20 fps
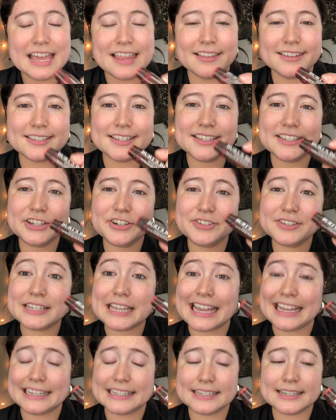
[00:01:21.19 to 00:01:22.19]
This is their
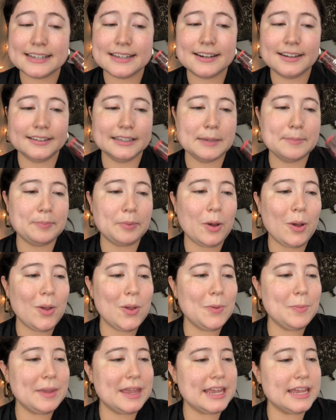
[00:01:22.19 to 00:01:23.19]
tinted lip
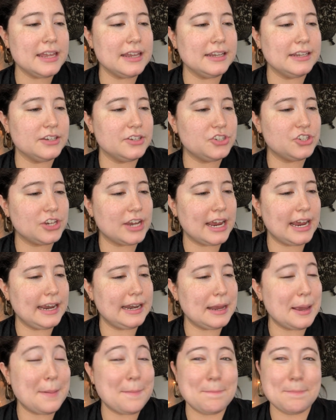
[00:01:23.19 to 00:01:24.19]
balm in
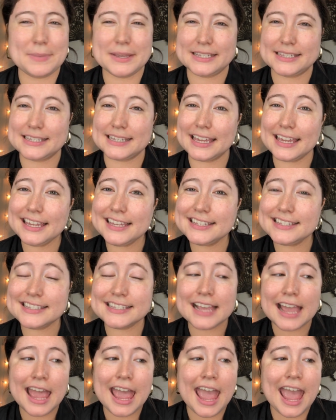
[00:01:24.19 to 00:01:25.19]
shade Hibiscus,